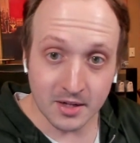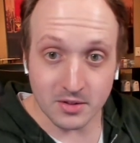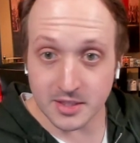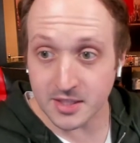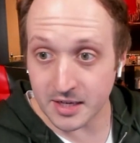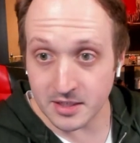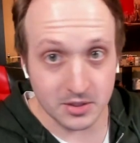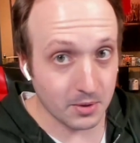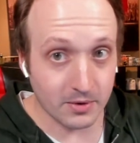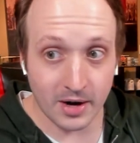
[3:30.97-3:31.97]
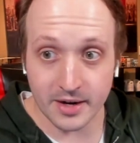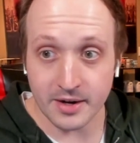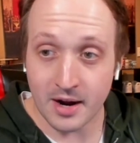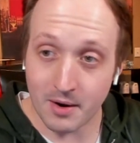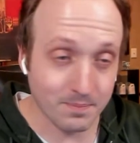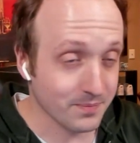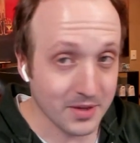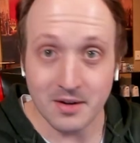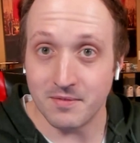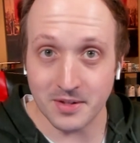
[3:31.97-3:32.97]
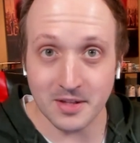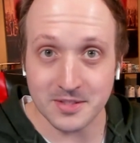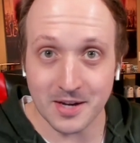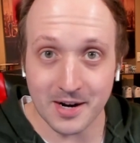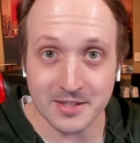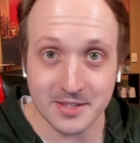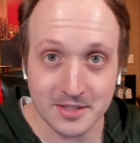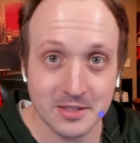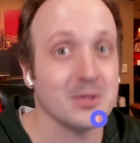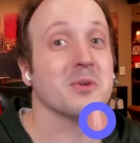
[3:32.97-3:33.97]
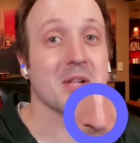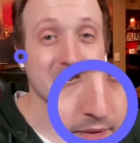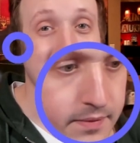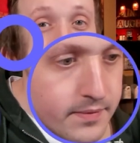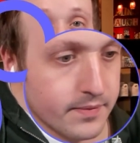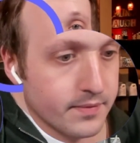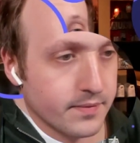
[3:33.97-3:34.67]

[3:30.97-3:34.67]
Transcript: Let's get into it right now. Vinland Saga Season two. Let's go.